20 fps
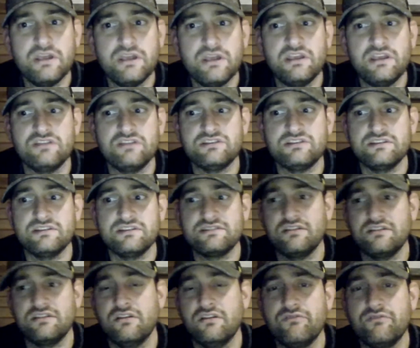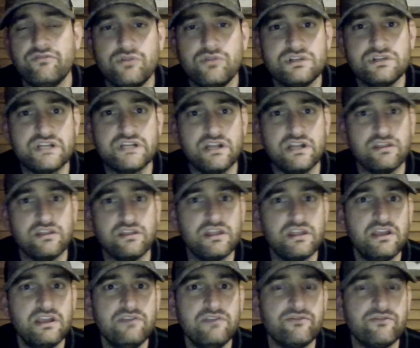it's just an unfortunate
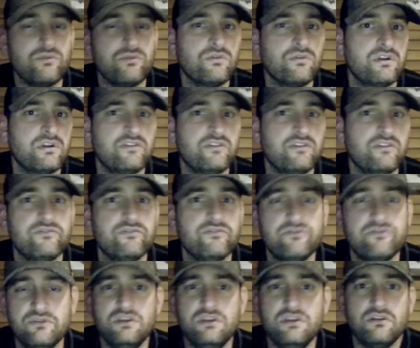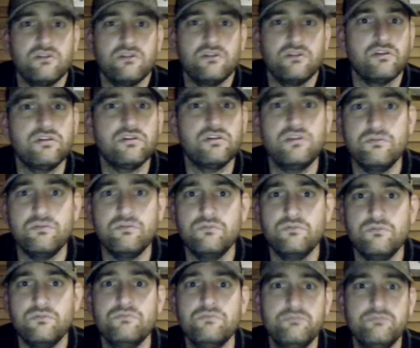thing for one of, you know, the
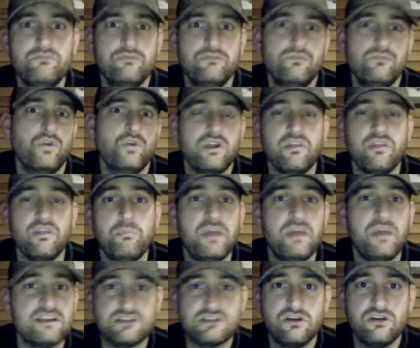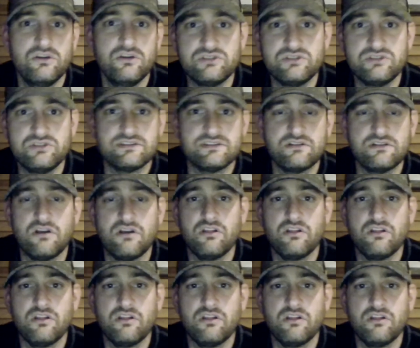one of the best coaches in all of
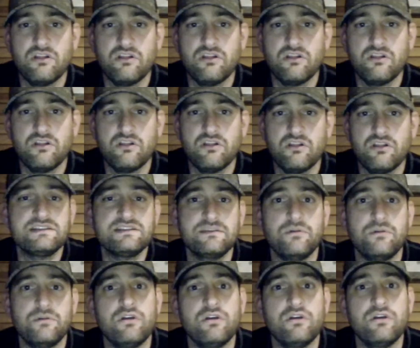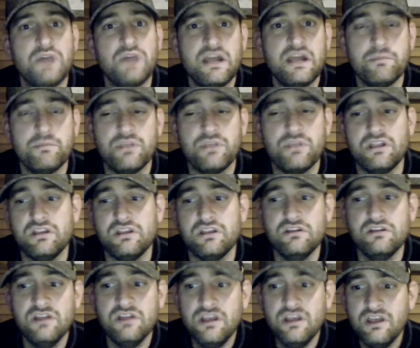college basketball, in my opinion,
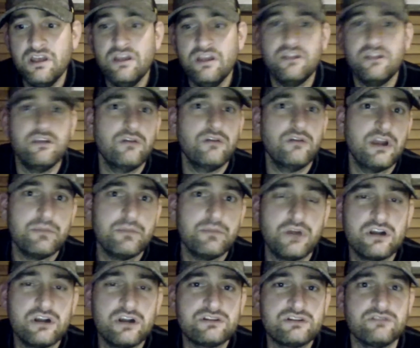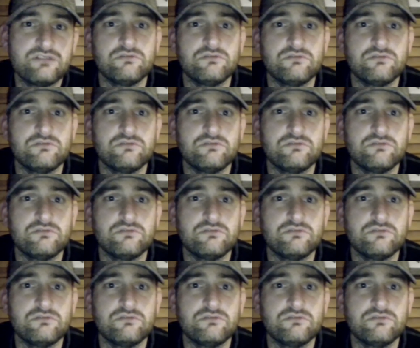the Gregg Marshall